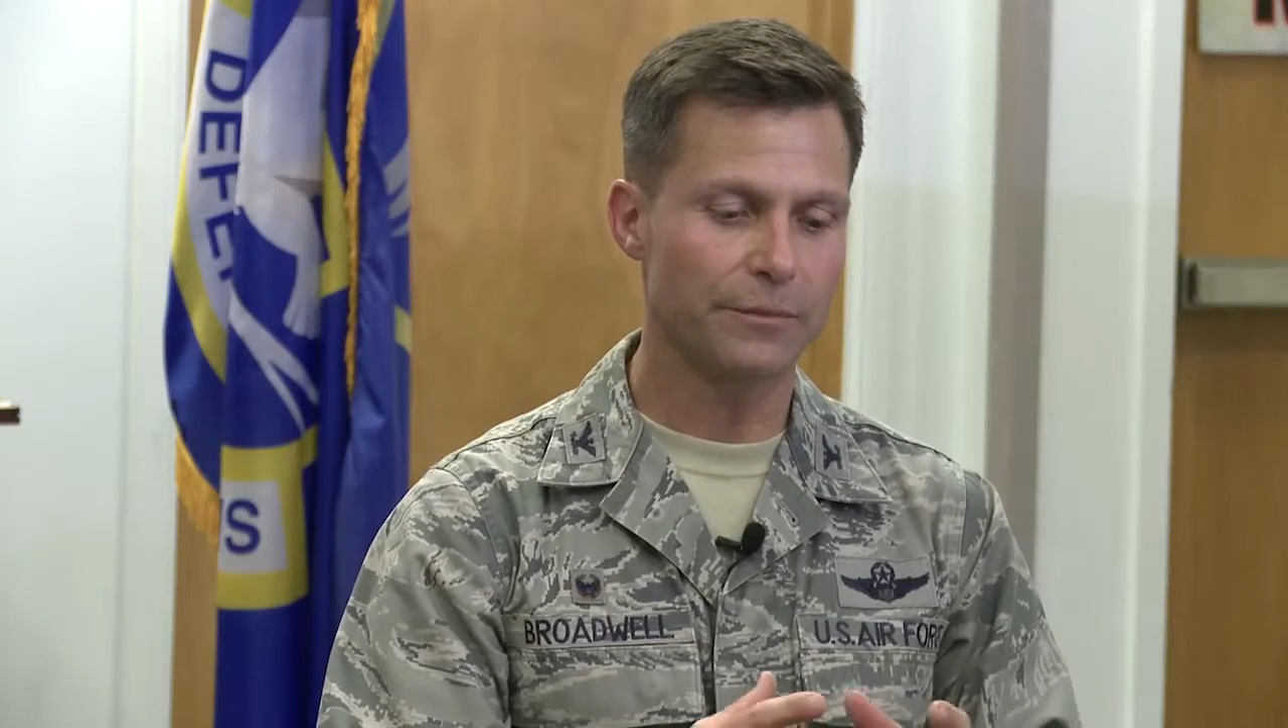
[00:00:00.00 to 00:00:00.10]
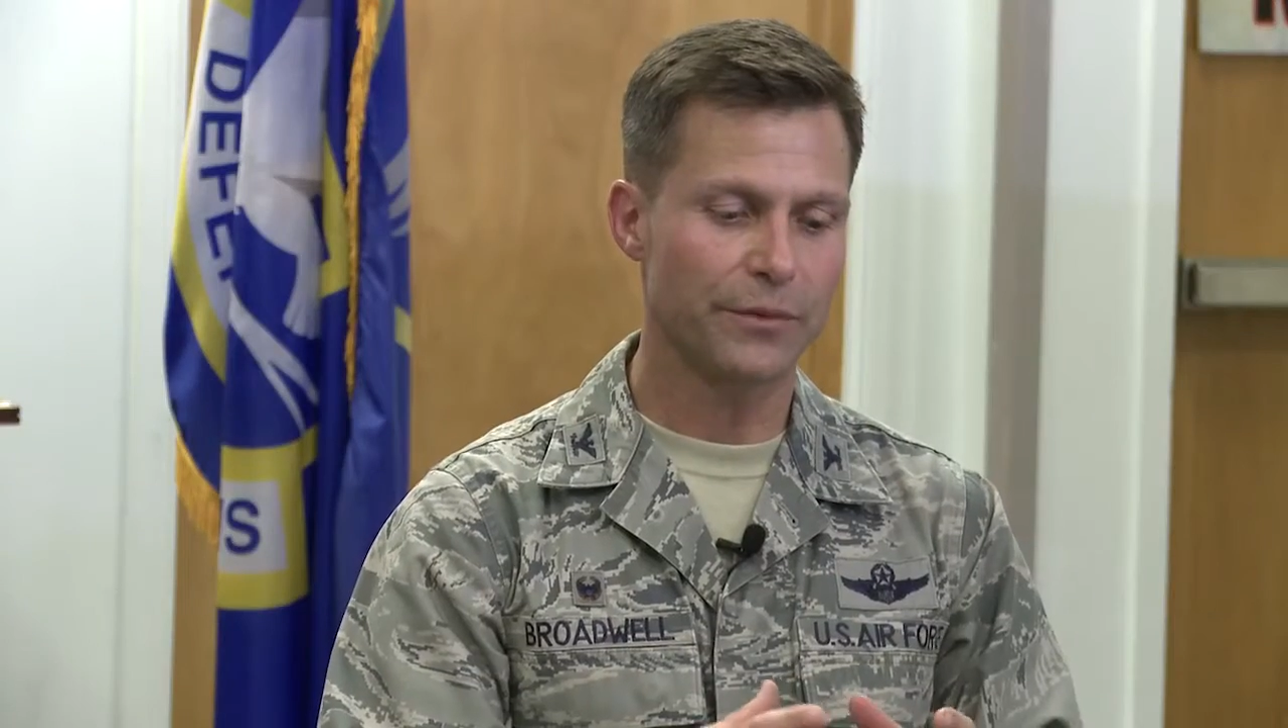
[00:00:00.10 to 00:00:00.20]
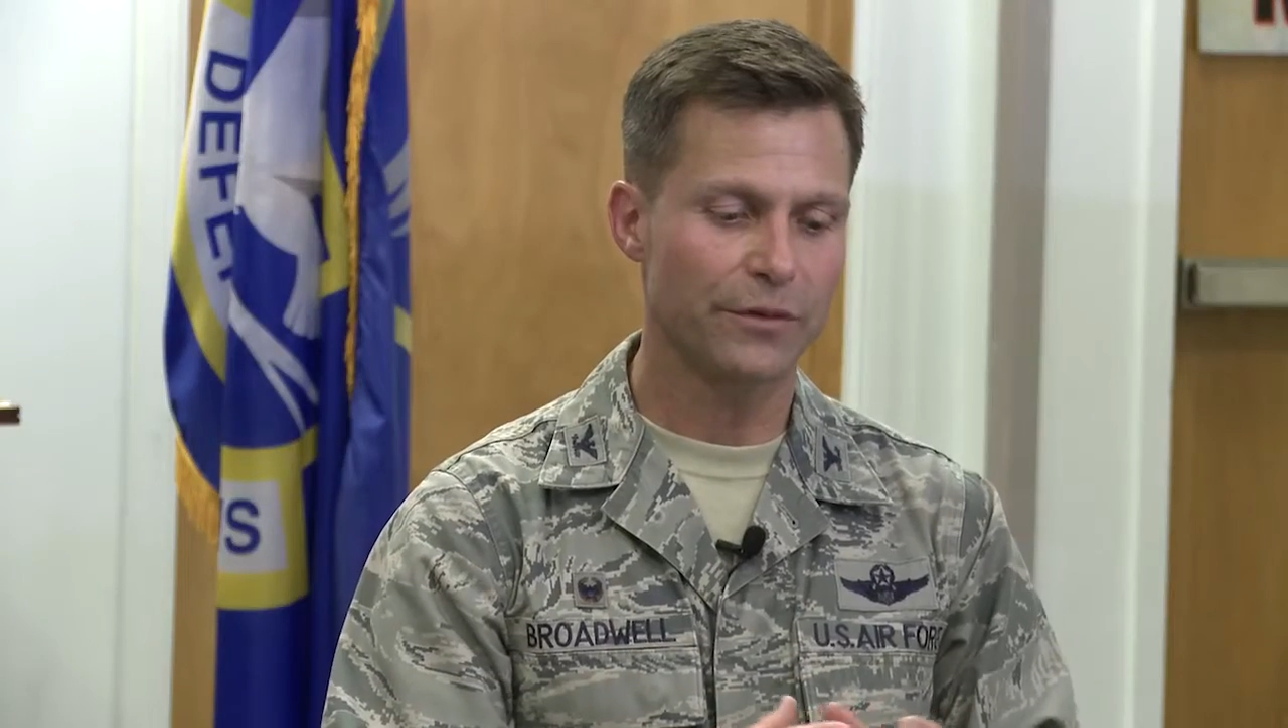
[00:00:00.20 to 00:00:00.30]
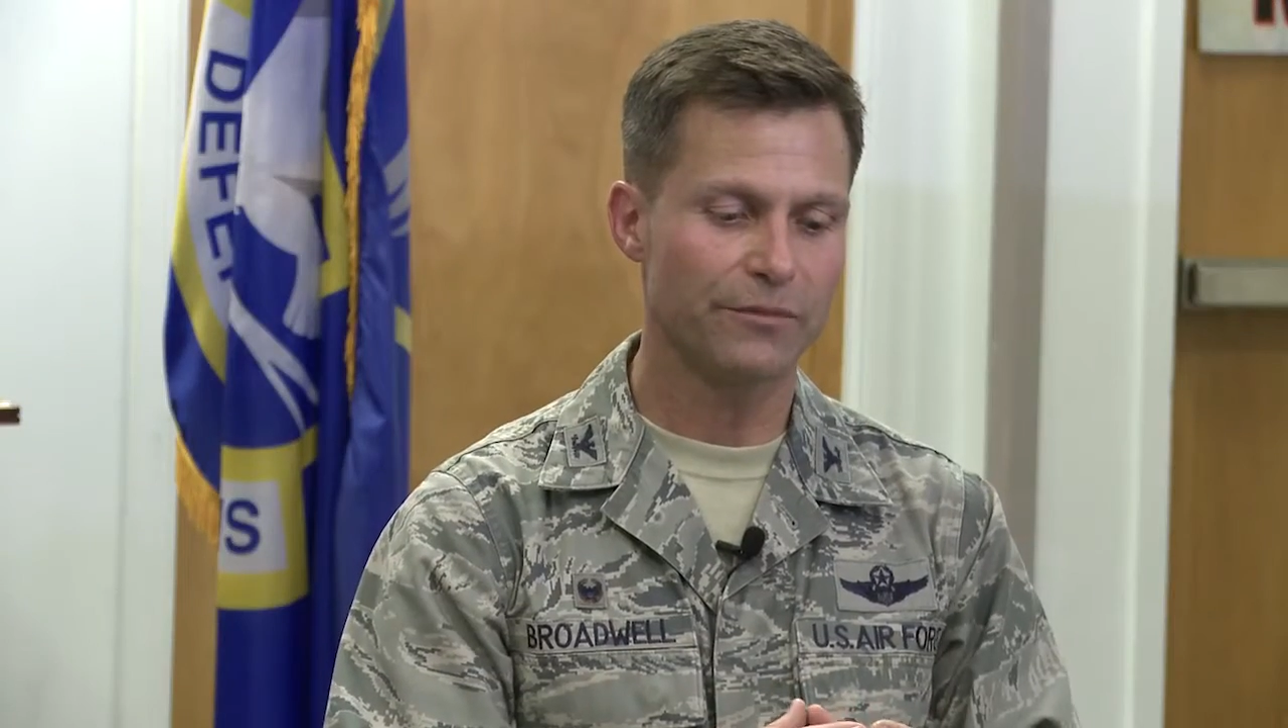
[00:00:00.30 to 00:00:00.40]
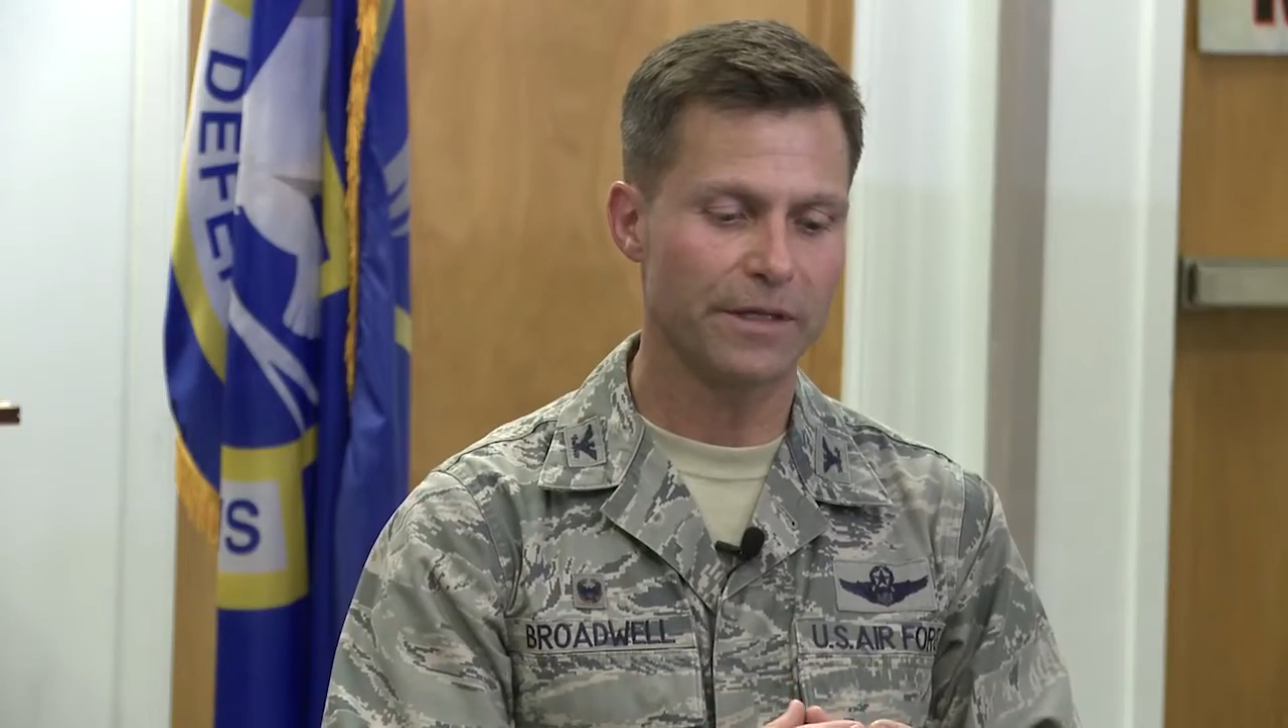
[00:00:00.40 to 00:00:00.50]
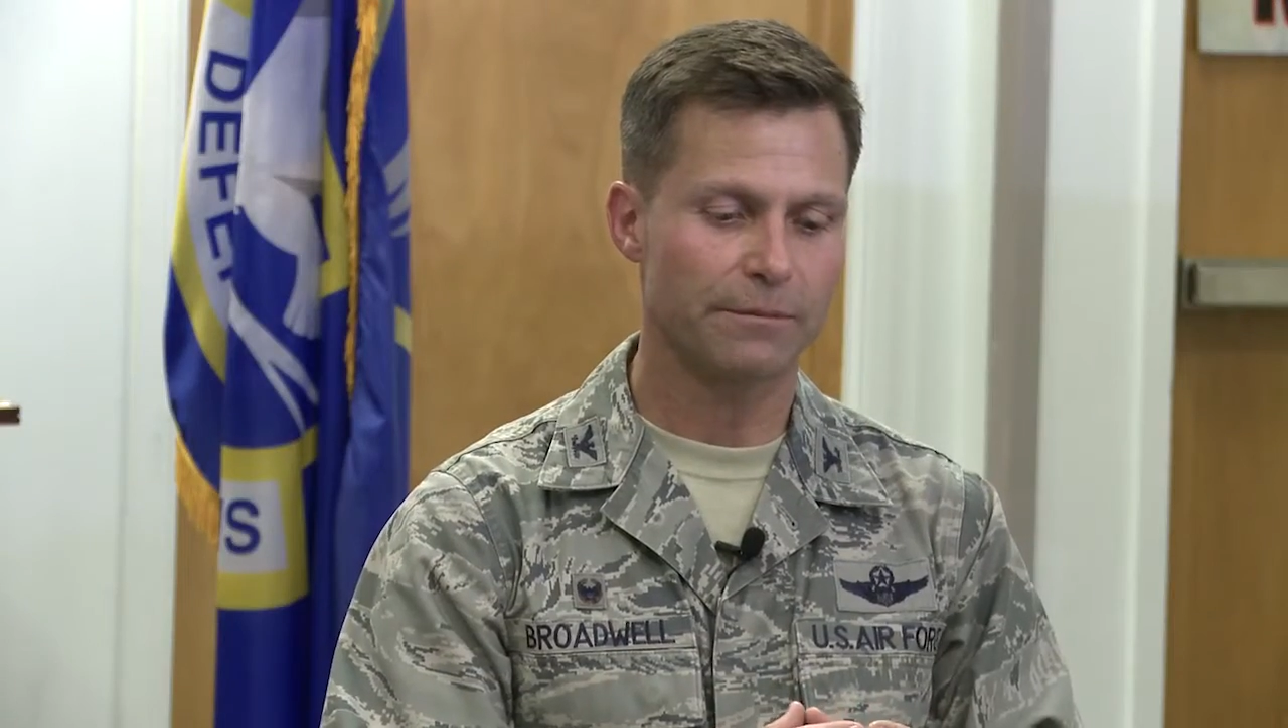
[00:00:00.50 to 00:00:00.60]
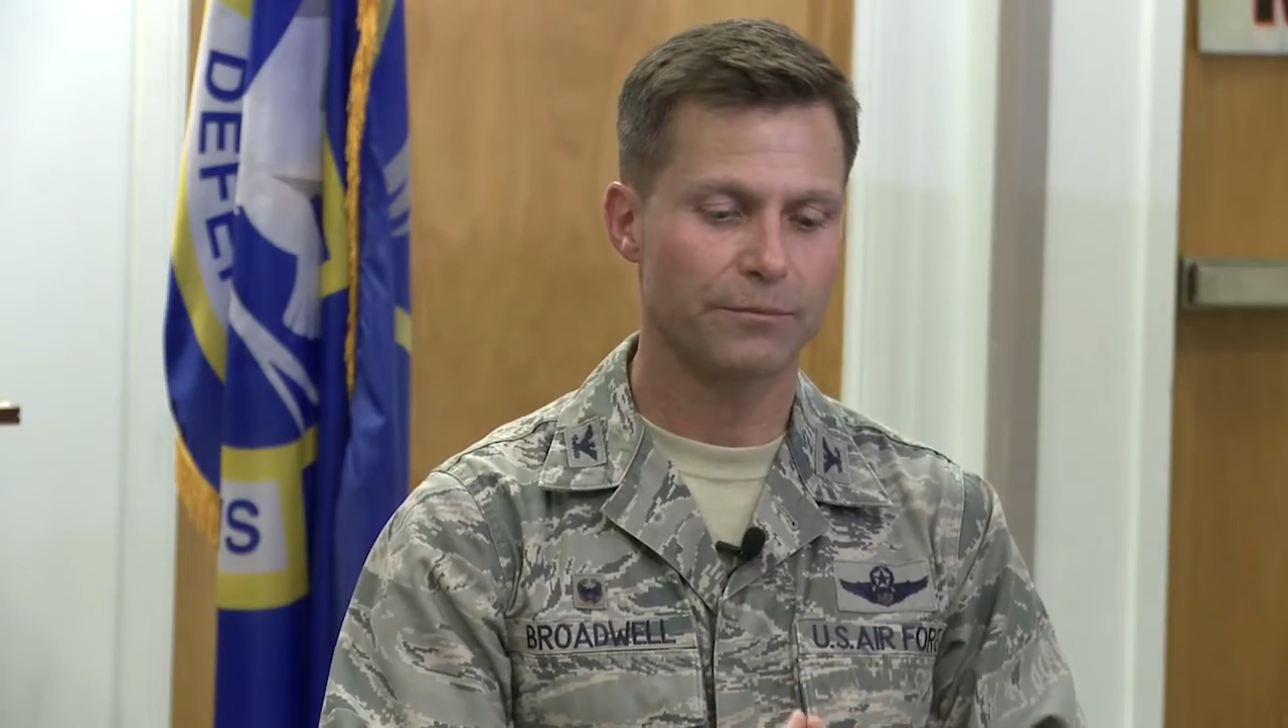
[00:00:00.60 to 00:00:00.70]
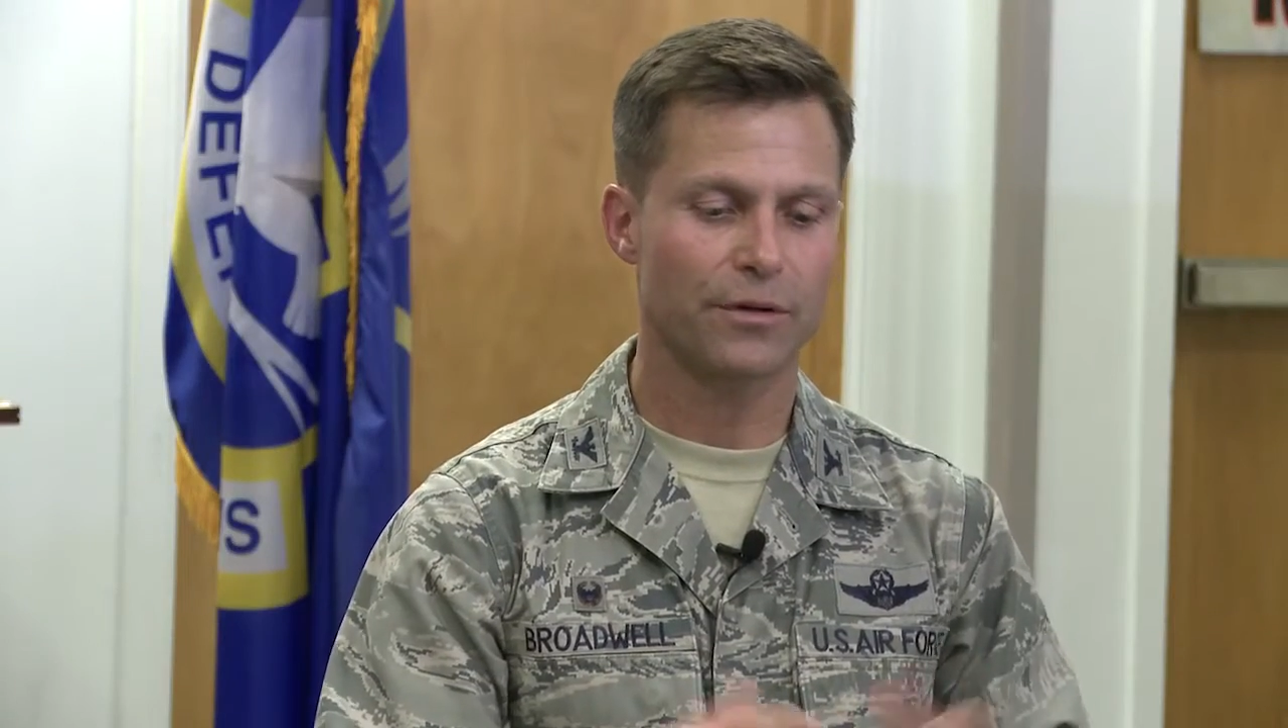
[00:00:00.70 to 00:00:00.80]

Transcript: Improvement